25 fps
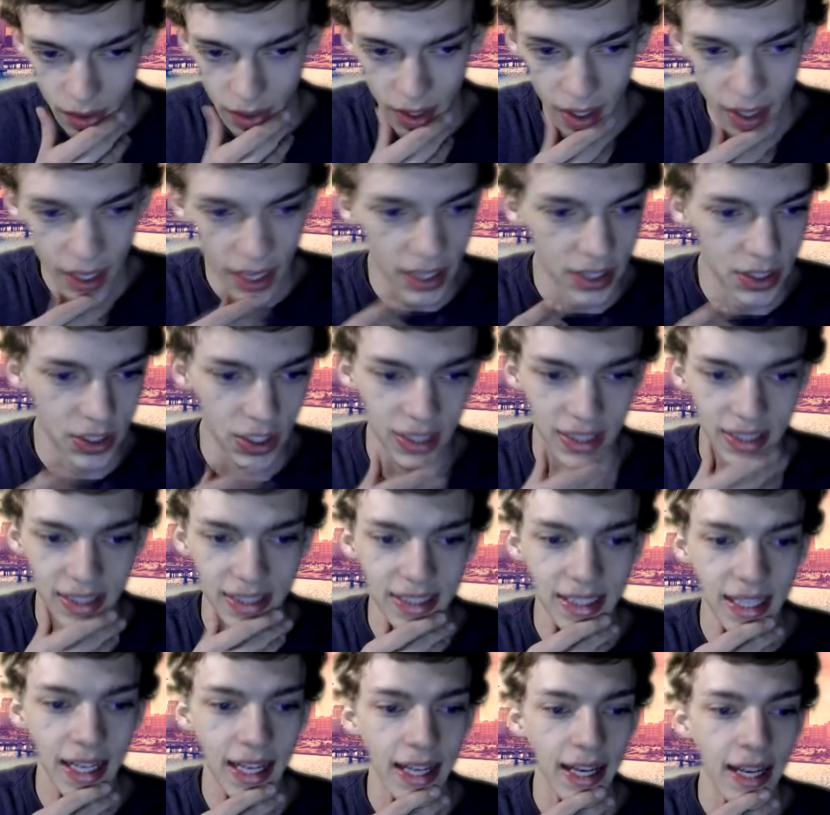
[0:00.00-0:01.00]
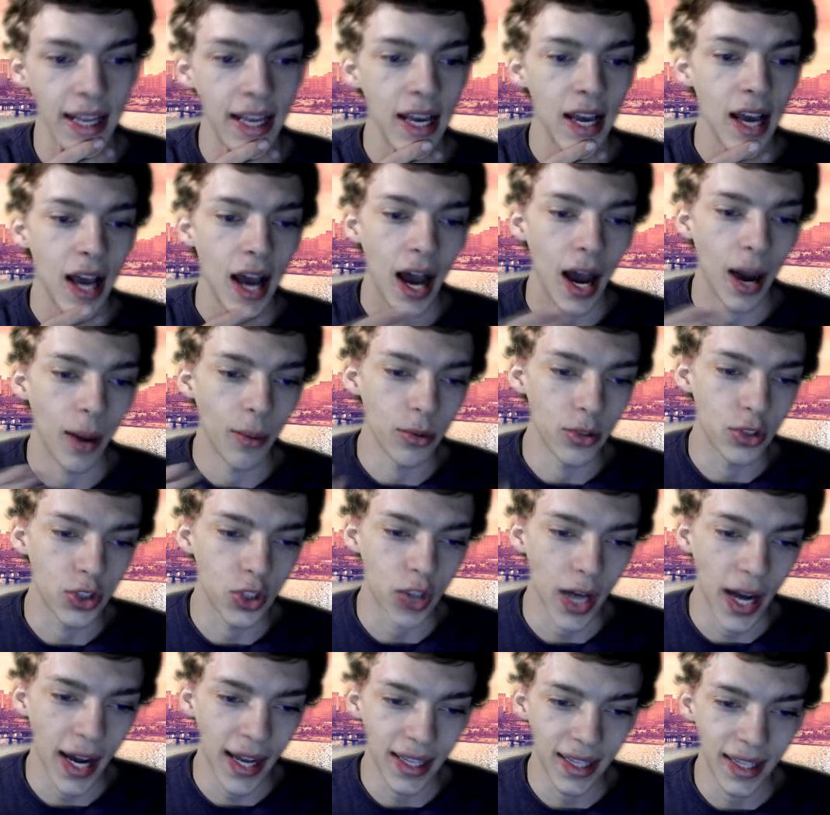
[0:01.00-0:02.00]
And Justin said, "I will
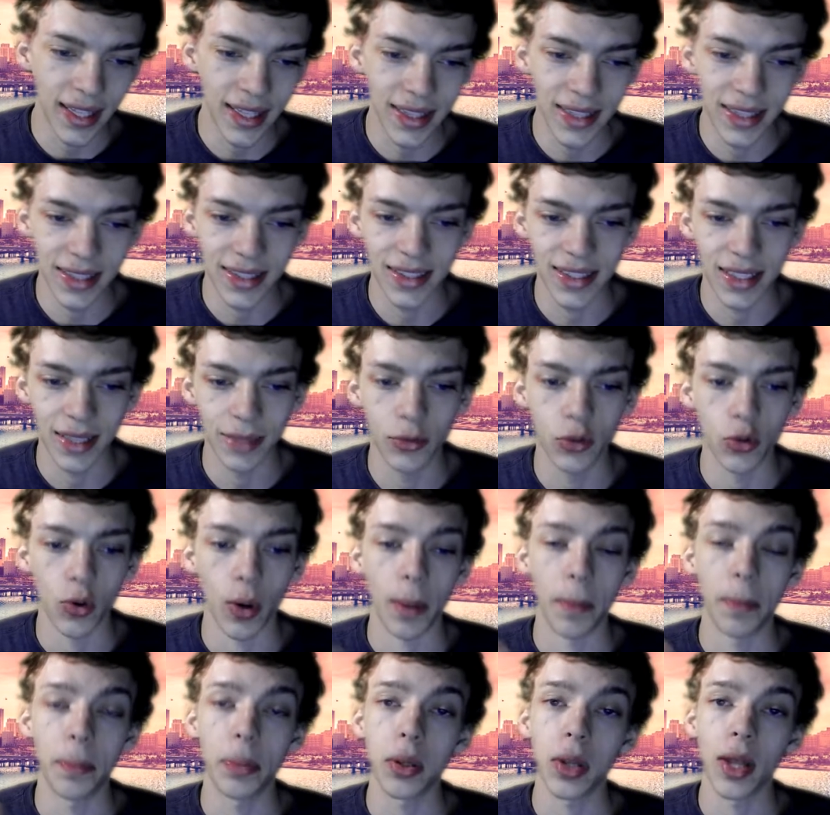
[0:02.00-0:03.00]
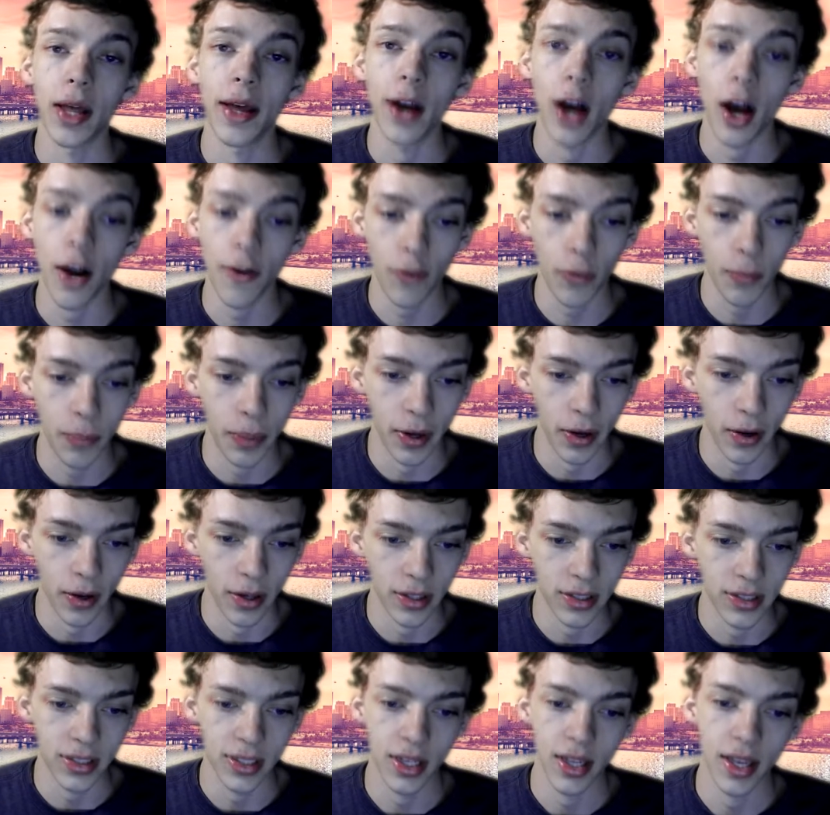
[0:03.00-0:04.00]
try and lead this team to a playoff
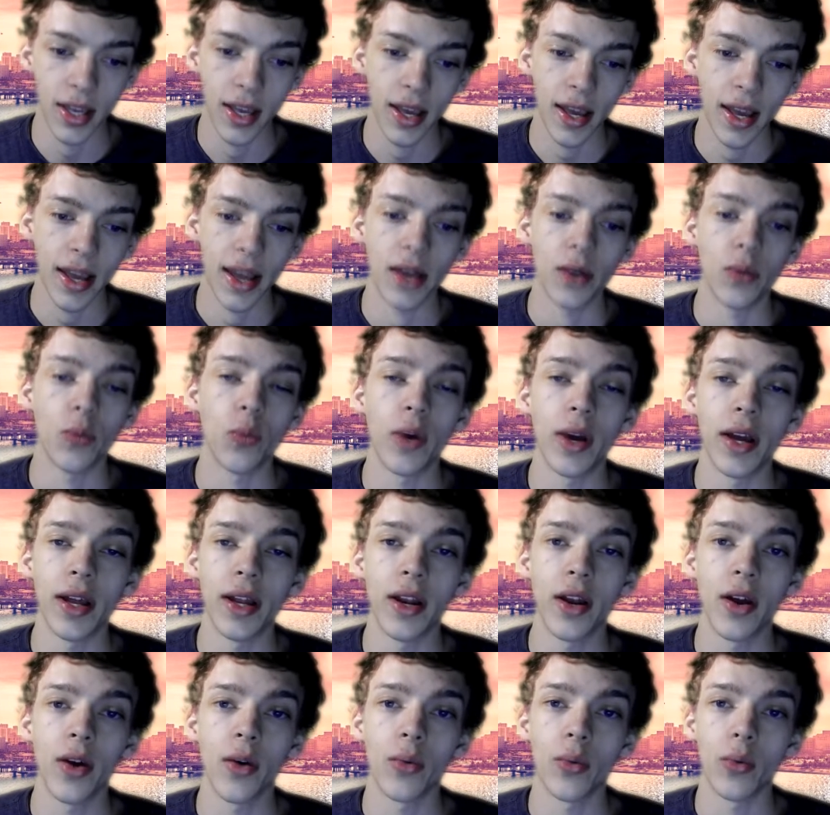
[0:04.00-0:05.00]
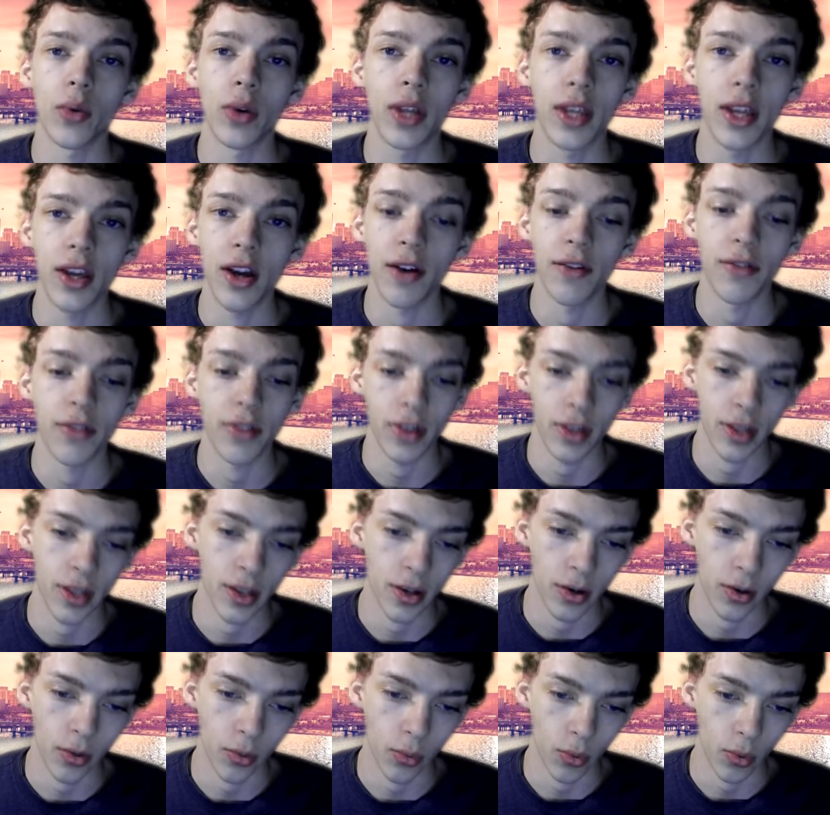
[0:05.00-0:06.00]
appearance and win Rookie of the
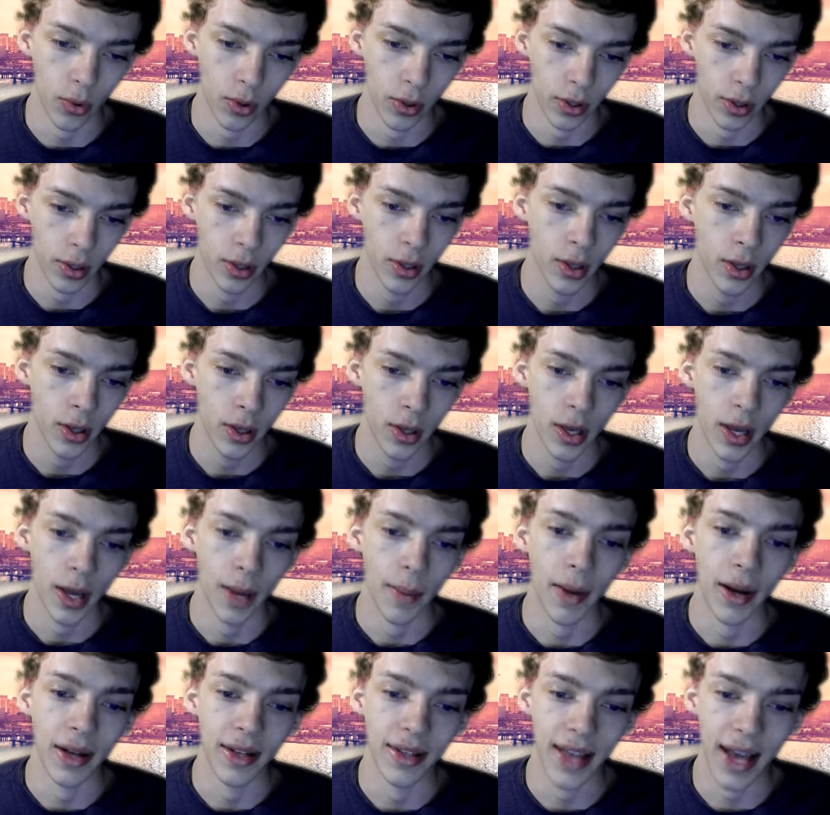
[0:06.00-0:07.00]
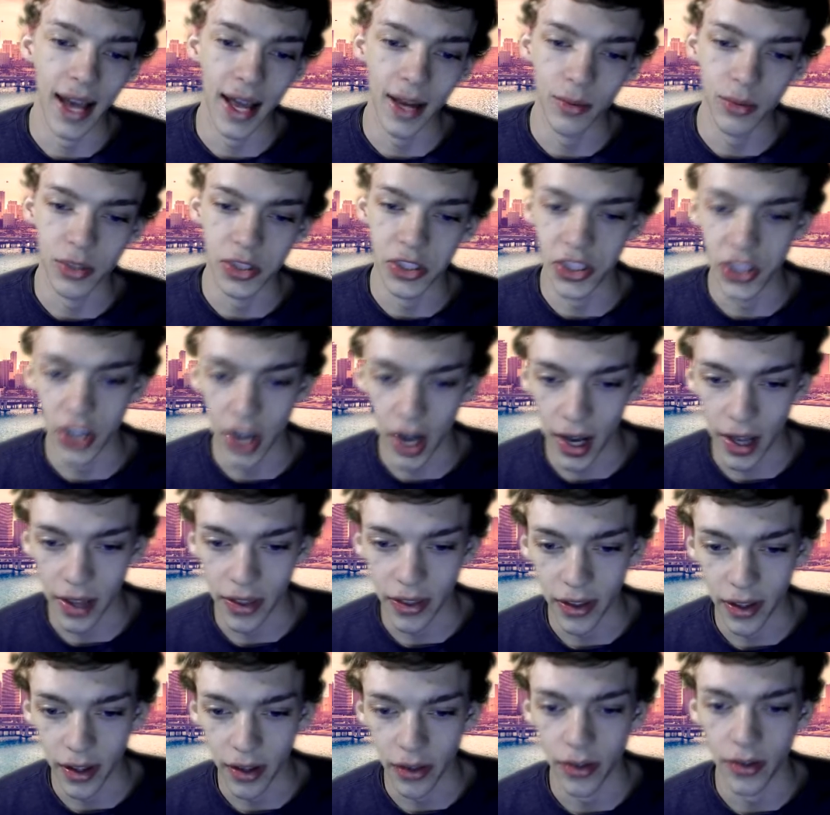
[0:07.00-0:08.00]
Year award. And my dad was shot
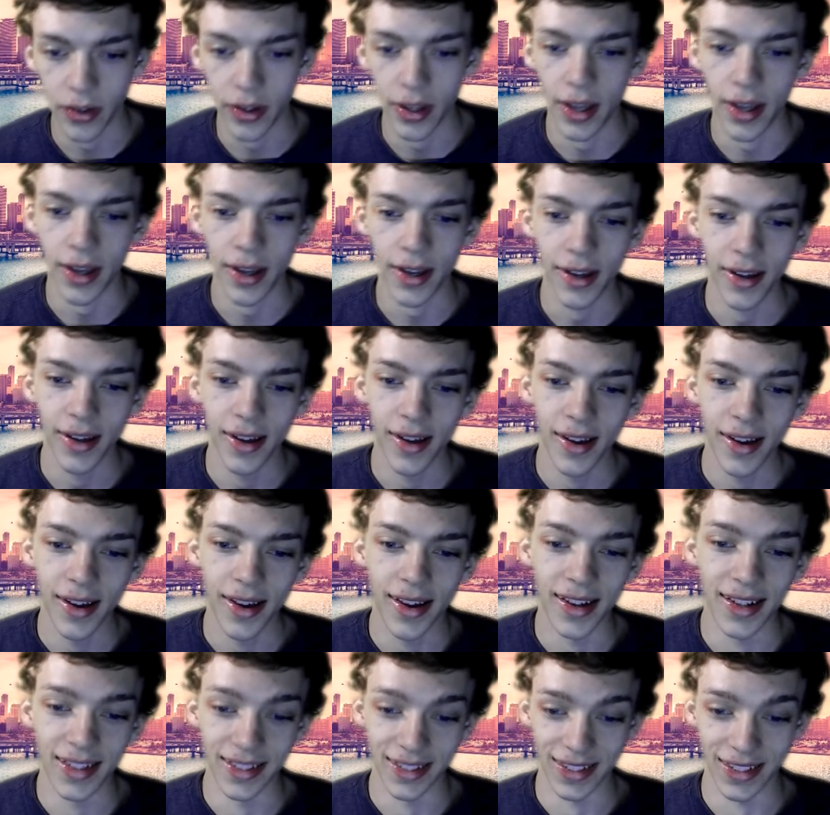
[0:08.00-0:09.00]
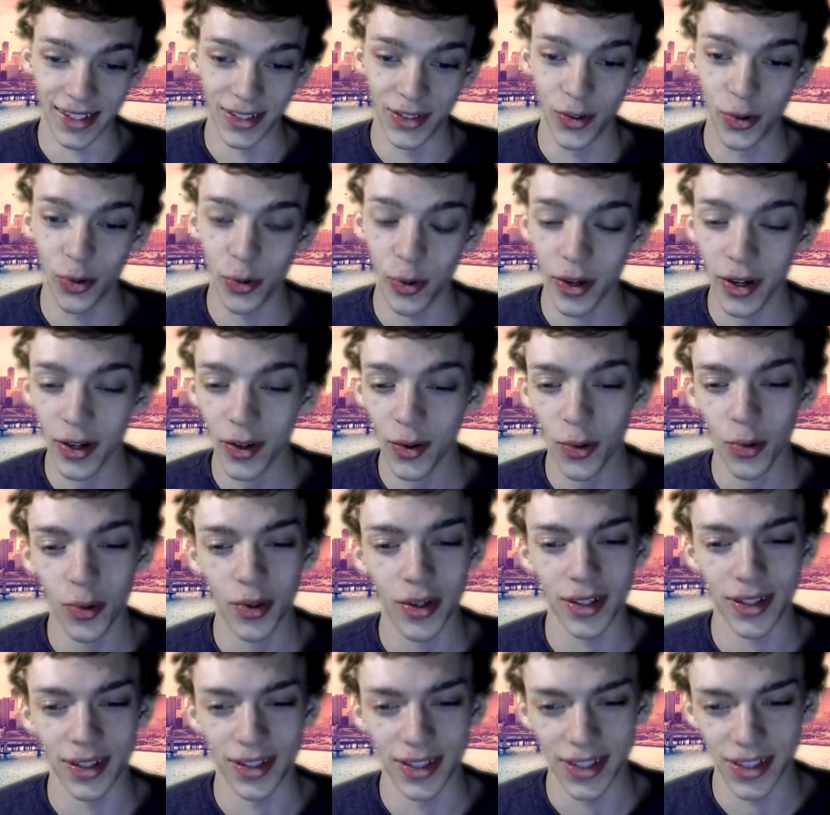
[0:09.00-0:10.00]
the other day and is in critical
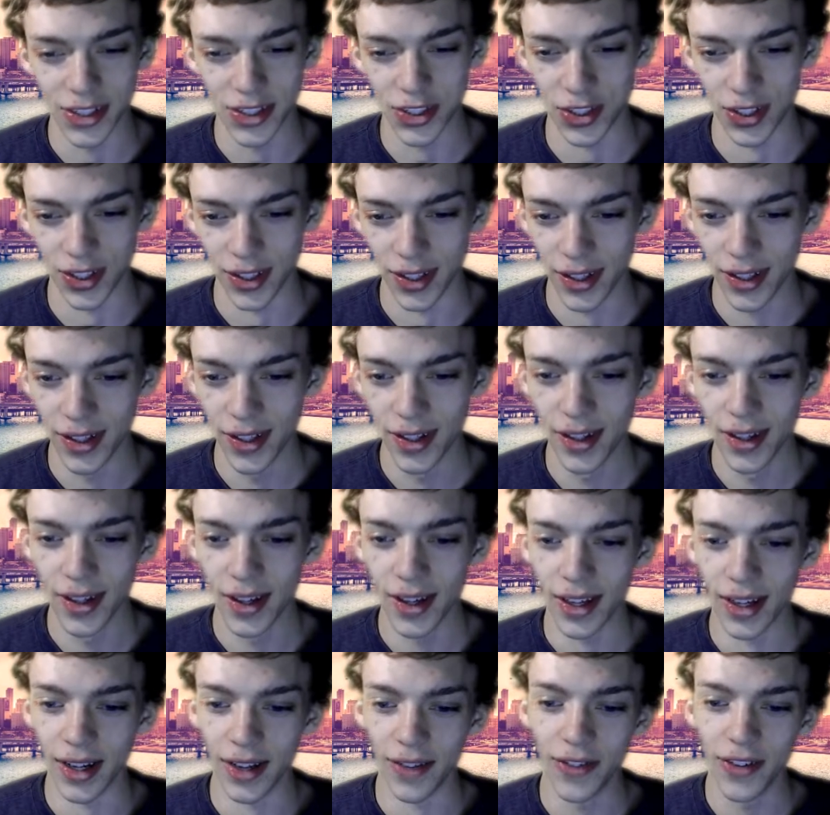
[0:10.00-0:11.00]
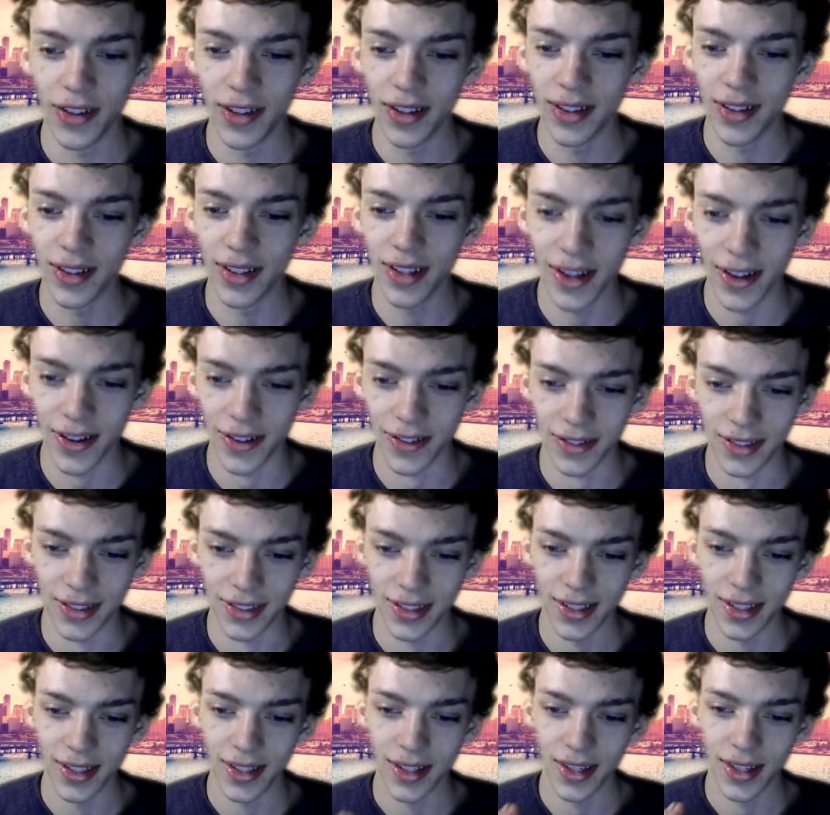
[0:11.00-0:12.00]
condition, and if he lives,
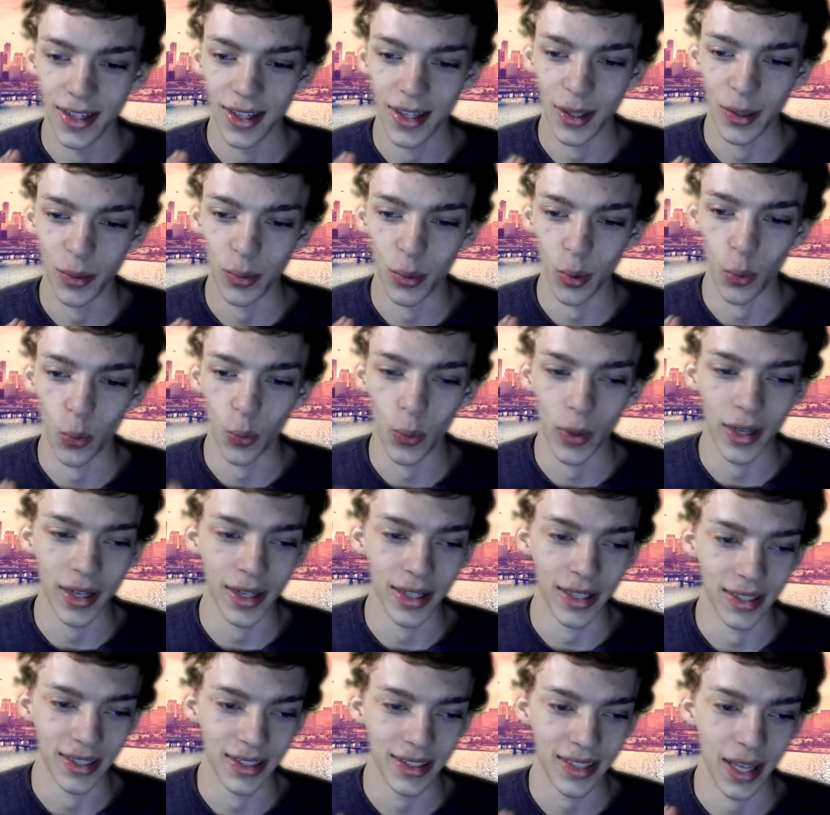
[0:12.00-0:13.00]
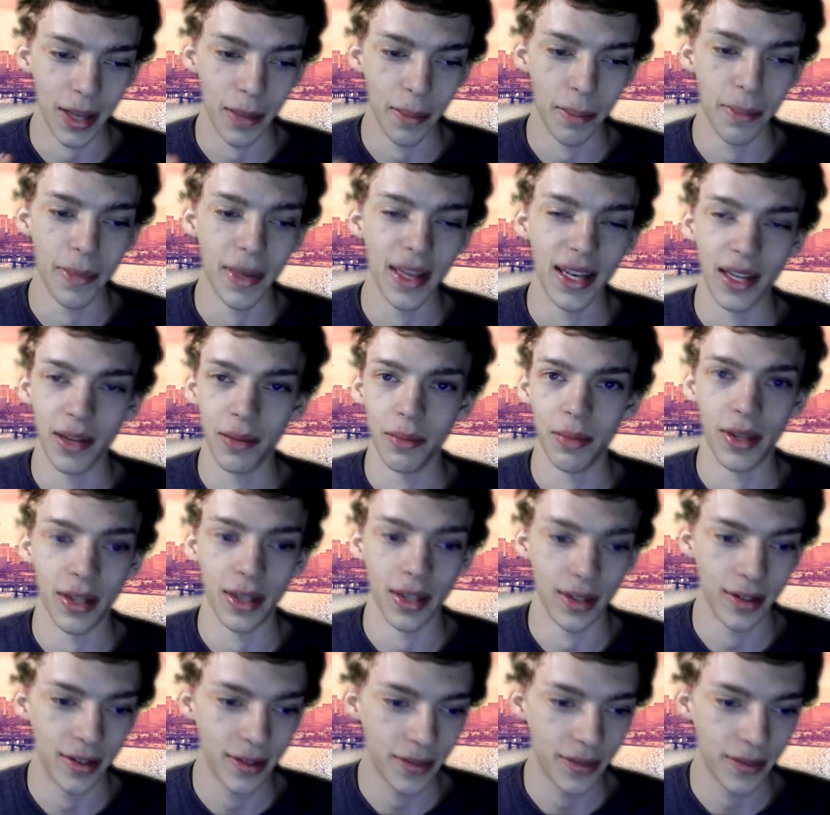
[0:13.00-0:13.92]
he will witness a mini me.